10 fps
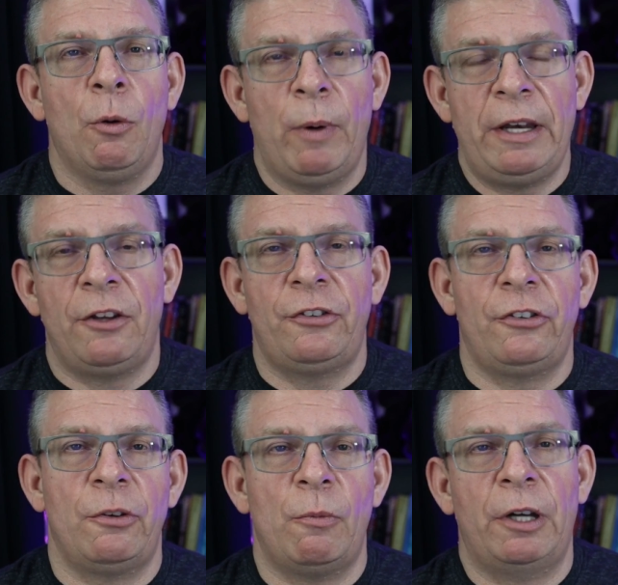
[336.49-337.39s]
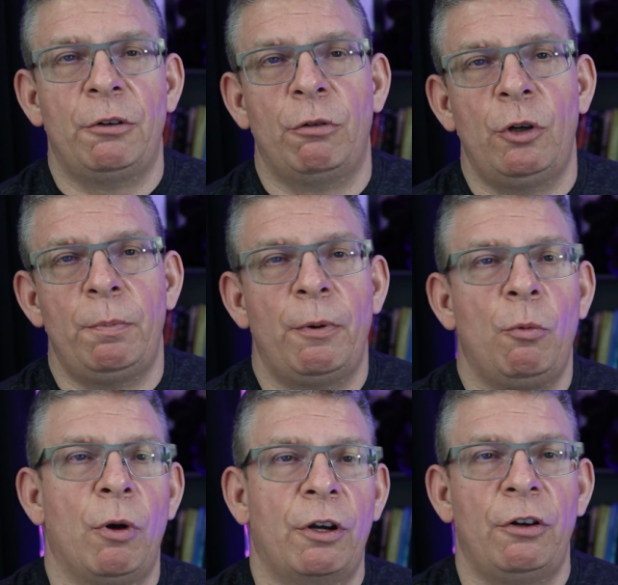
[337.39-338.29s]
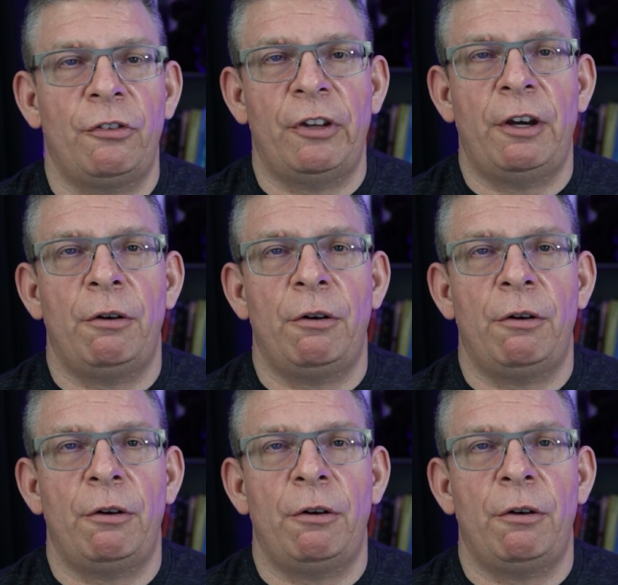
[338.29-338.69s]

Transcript: Witnesses in one group, workers that